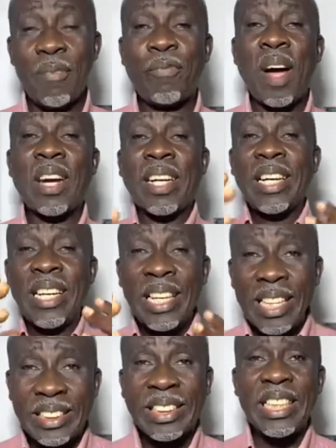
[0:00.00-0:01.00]
In fact,
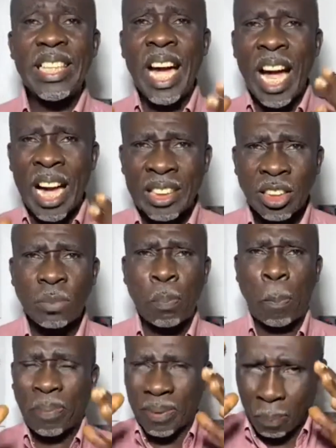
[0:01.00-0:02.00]
religion has
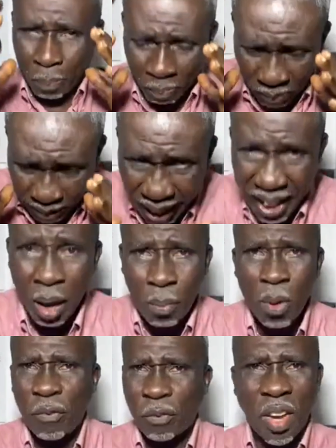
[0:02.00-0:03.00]

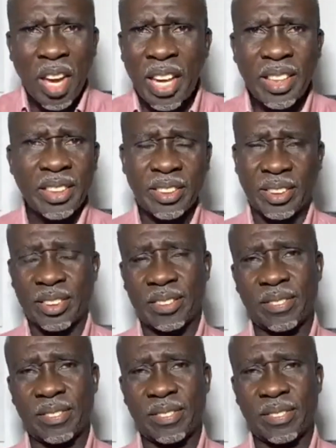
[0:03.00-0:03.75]
terribly failed